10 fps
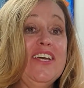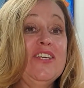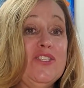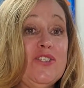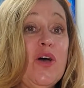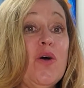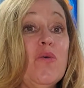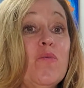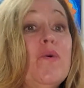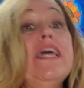So
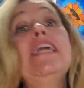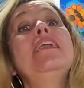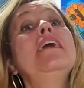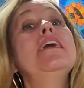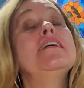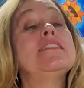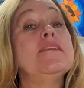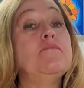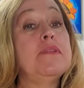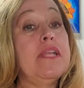when
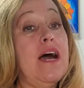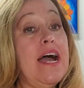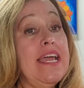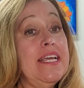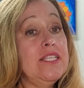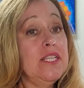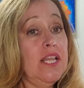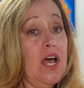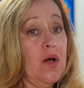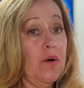supply is
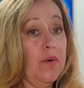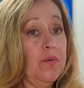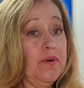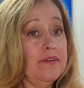low,